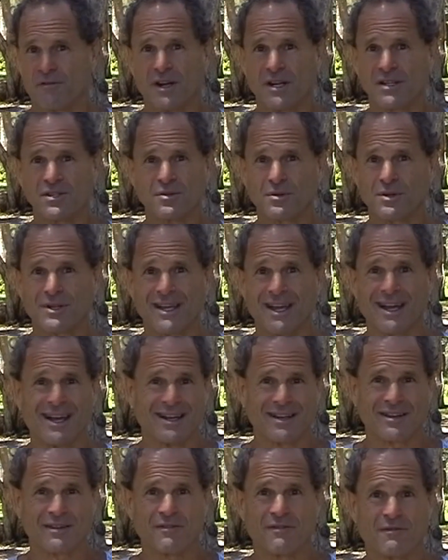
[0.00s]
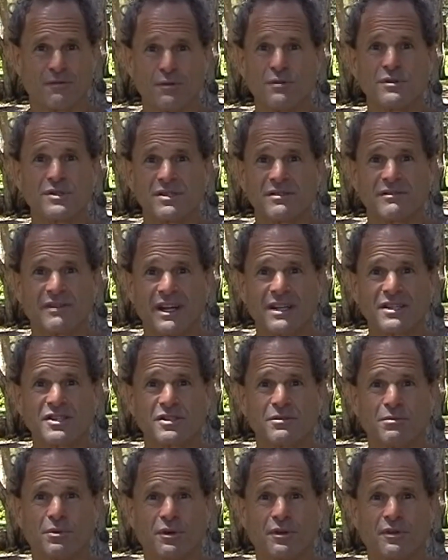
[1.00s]
fresh organic fruits and
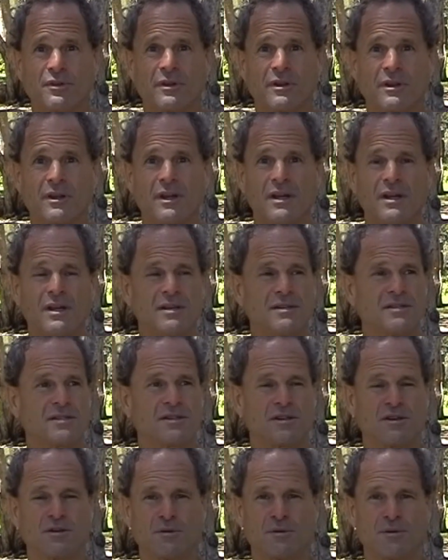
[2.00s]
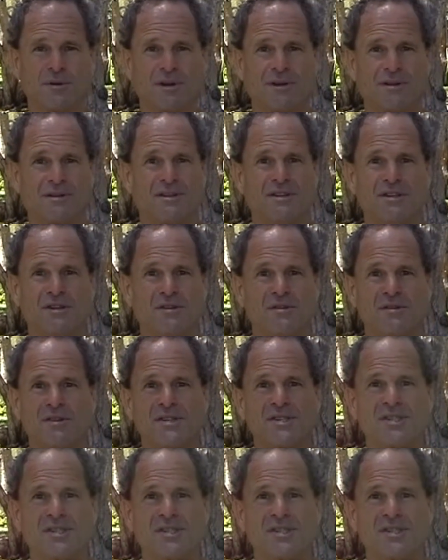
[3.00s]
vegetables. So near the